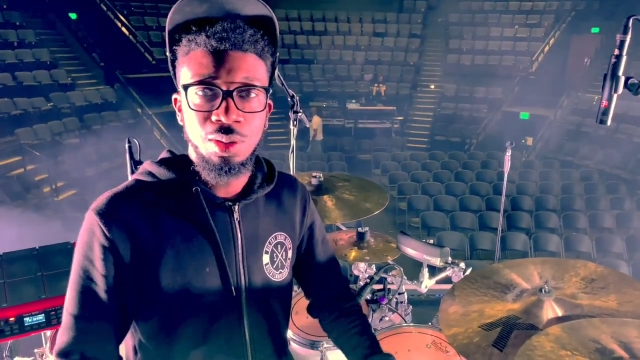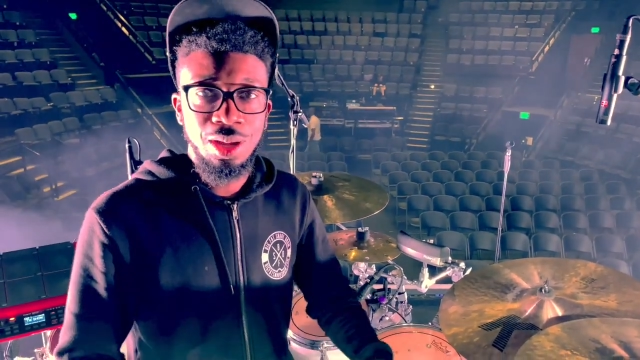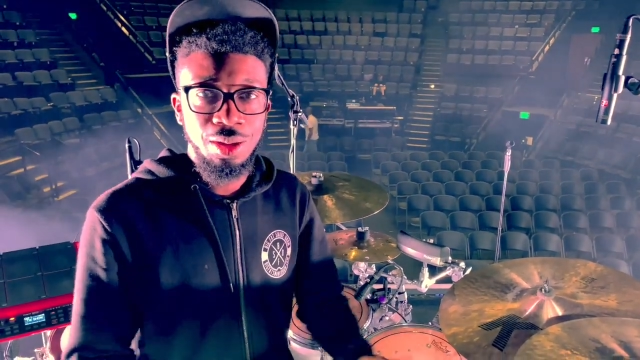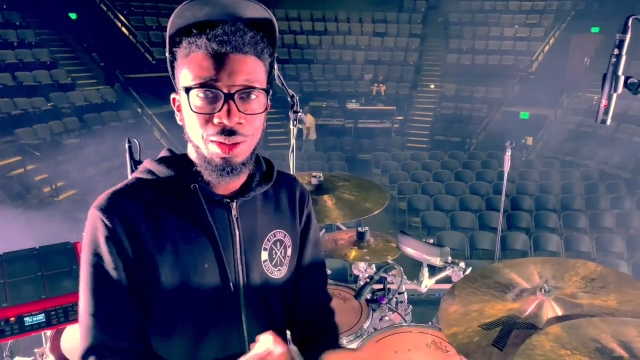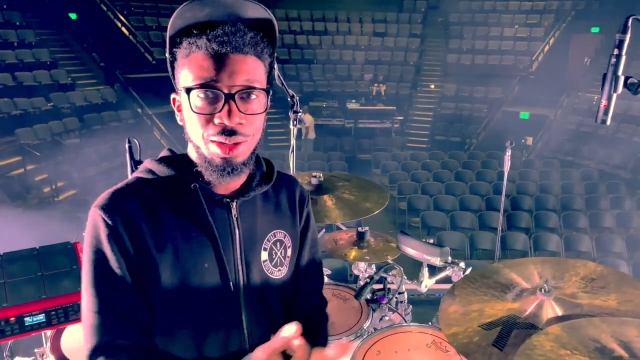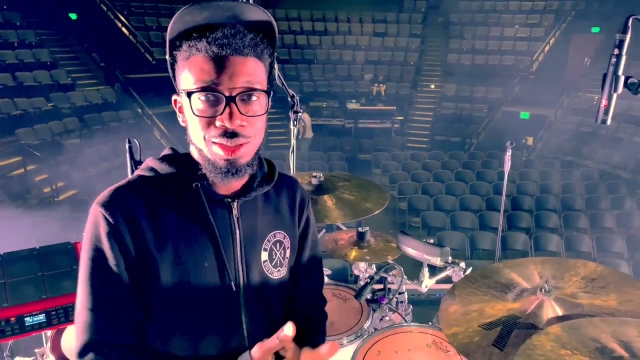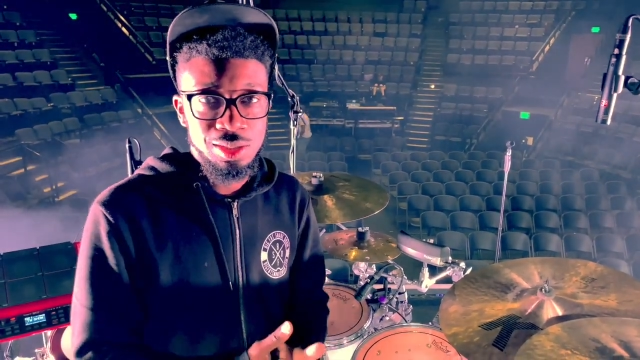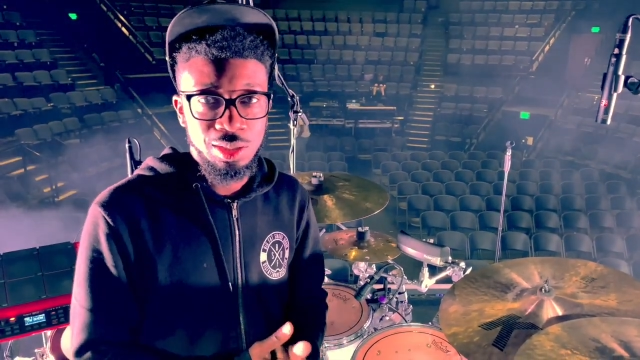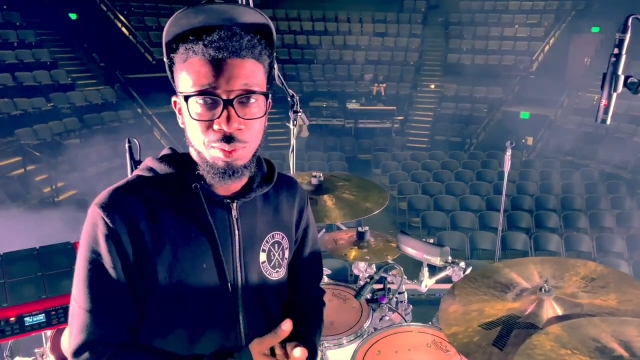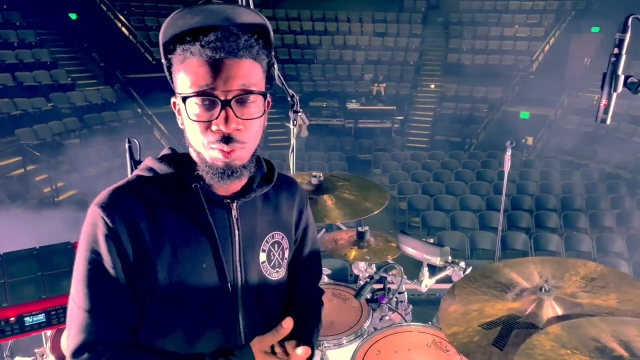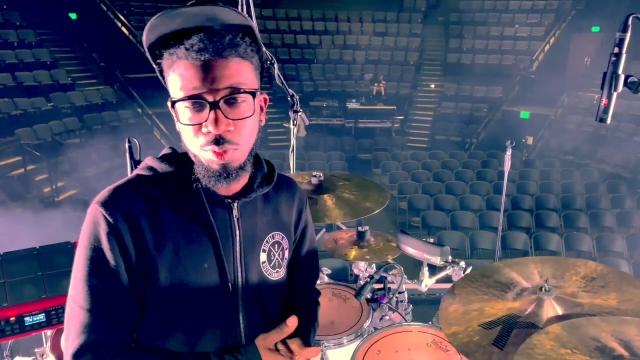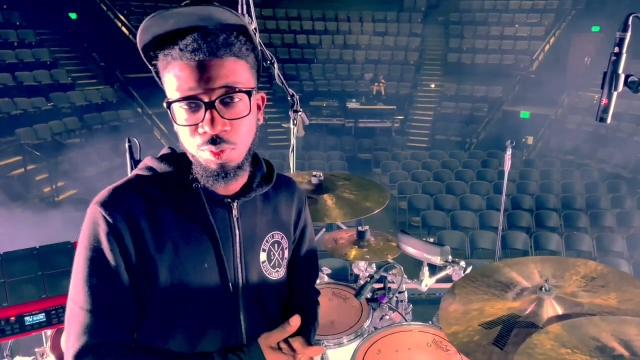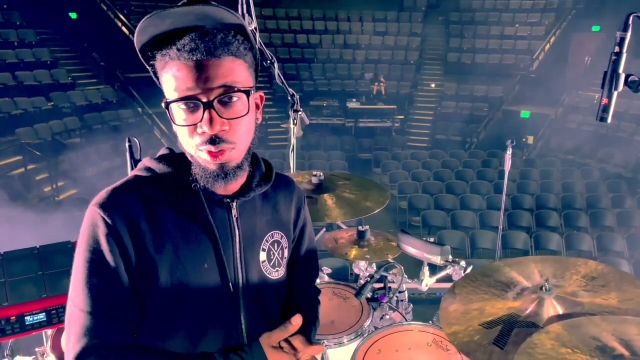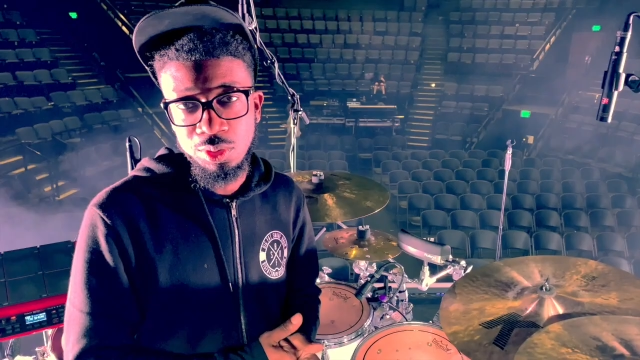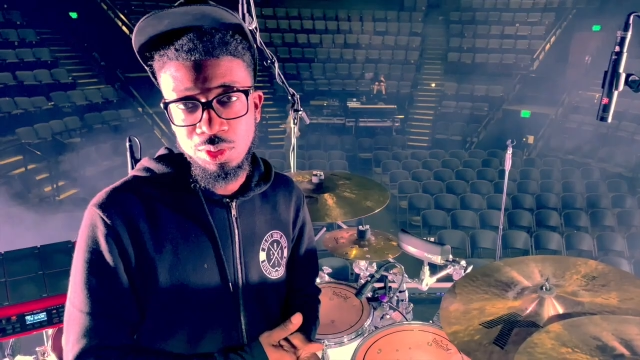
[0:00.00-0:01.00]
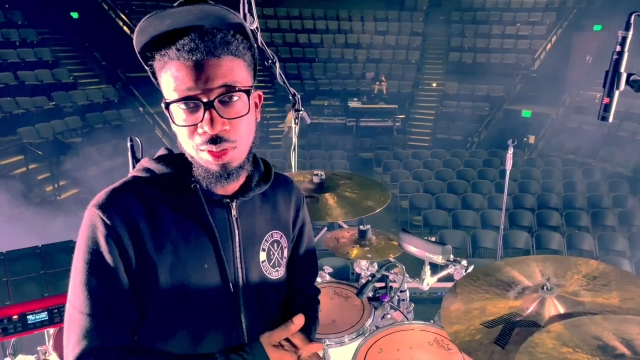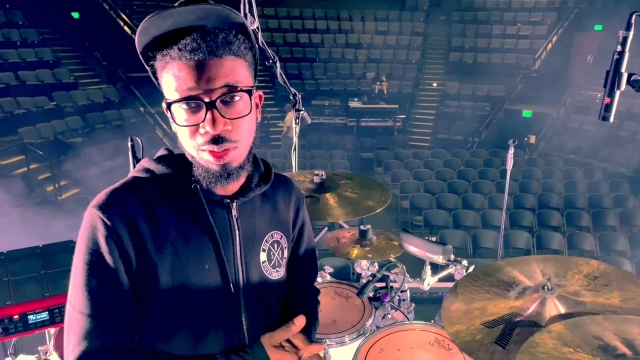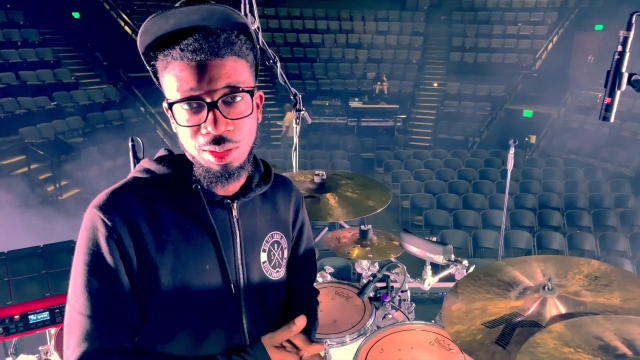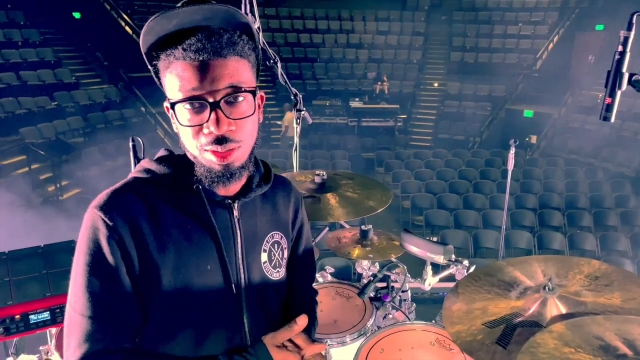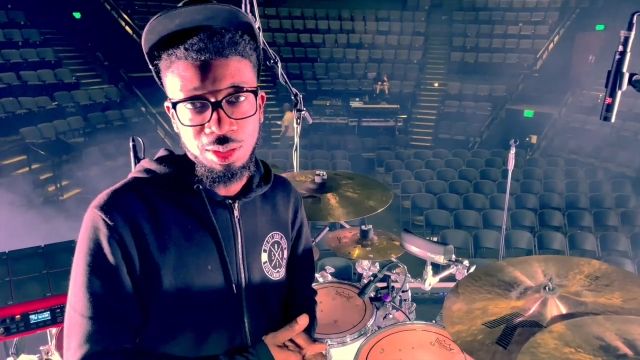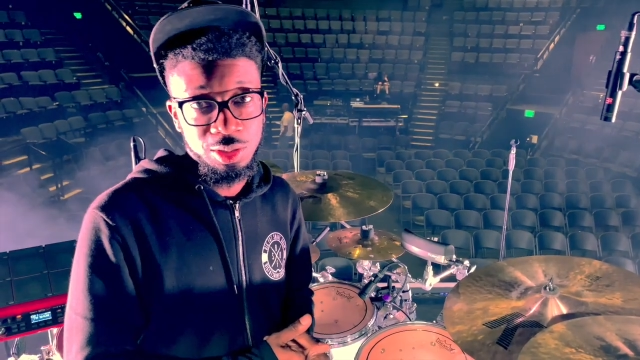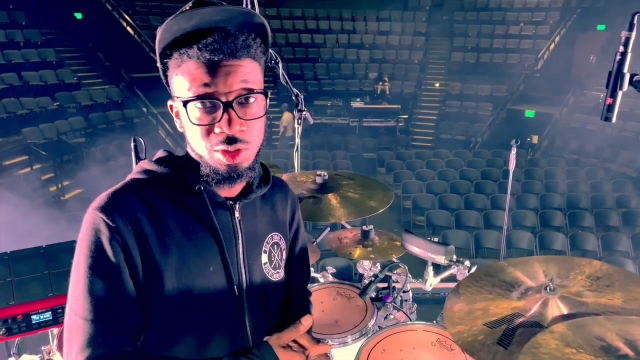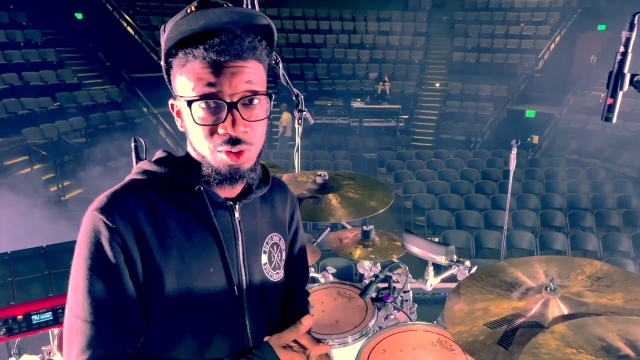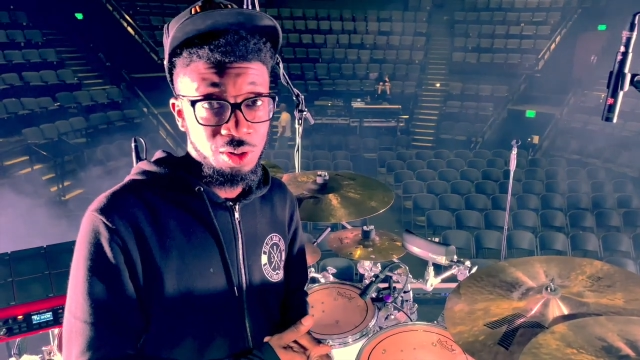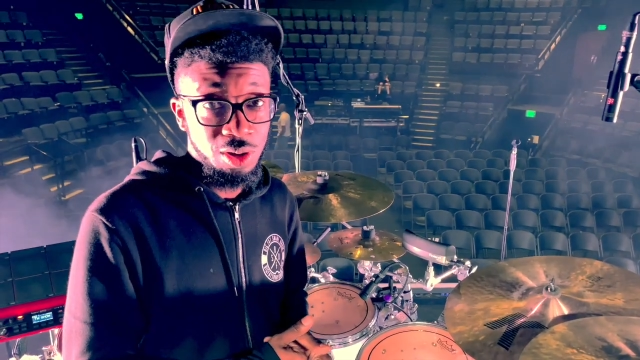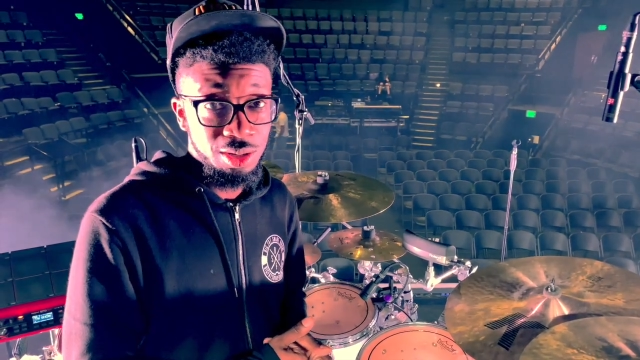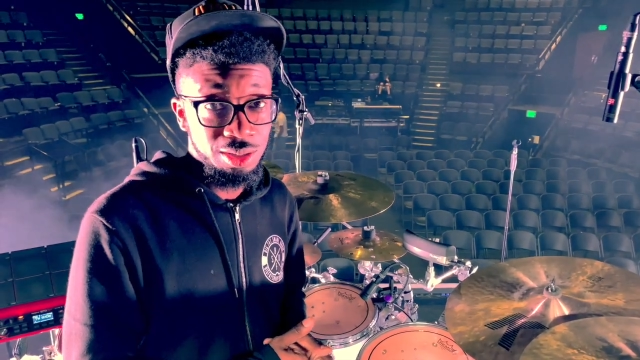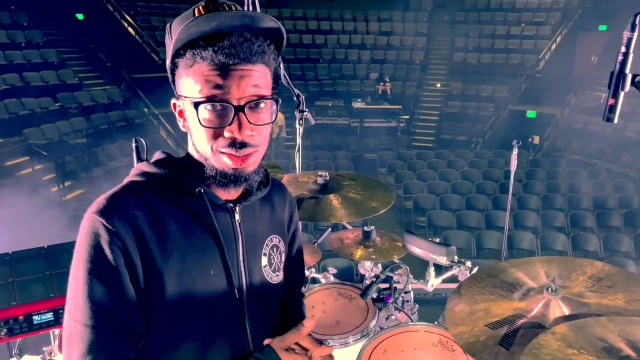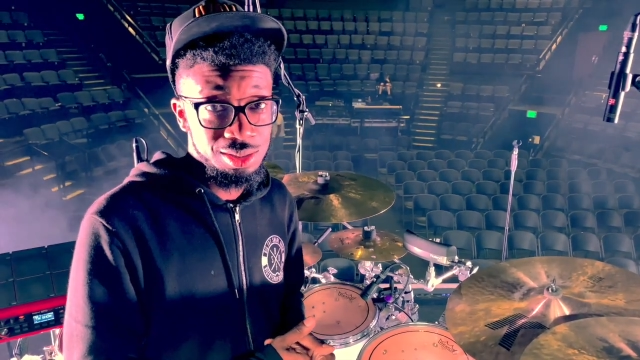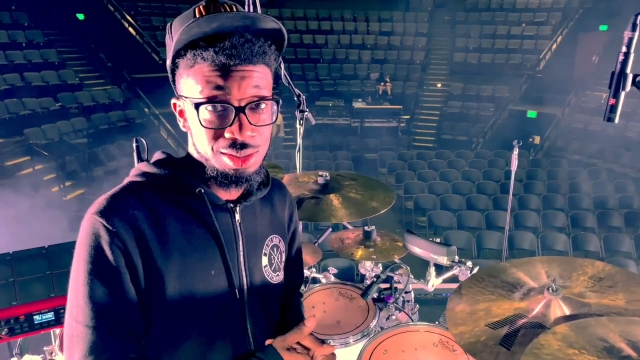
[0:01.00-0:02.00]
now I guess I can move on to the
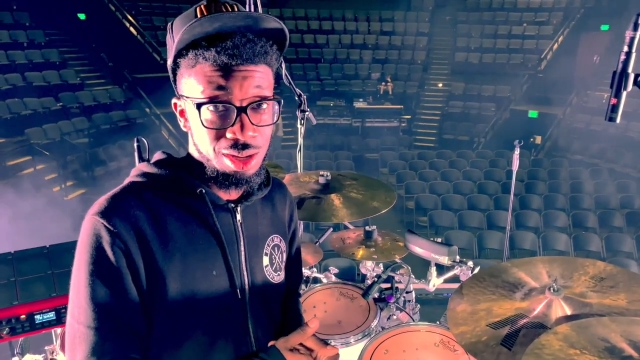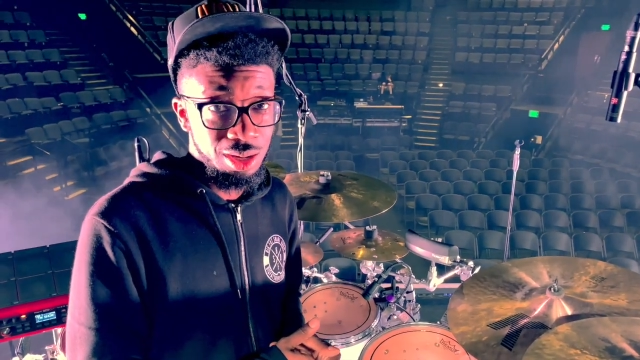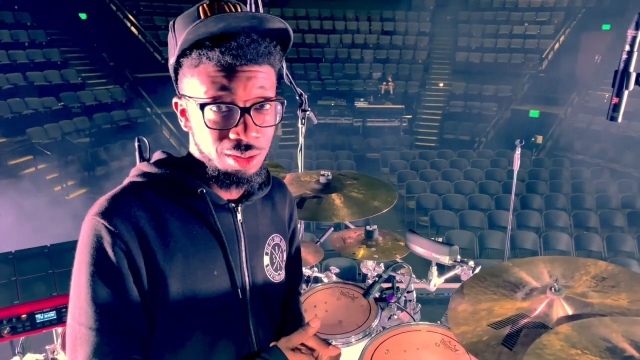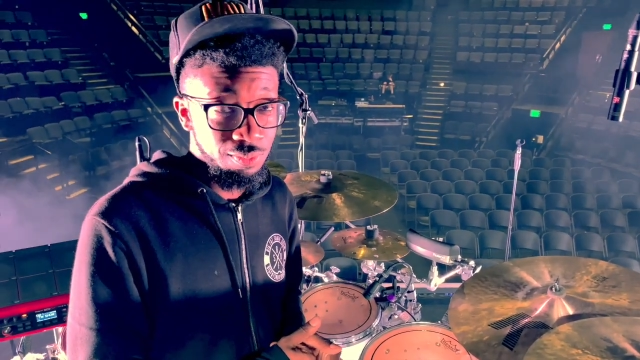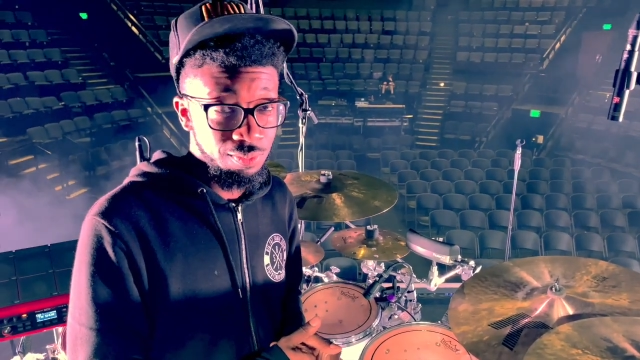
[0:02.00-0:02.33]
electronic side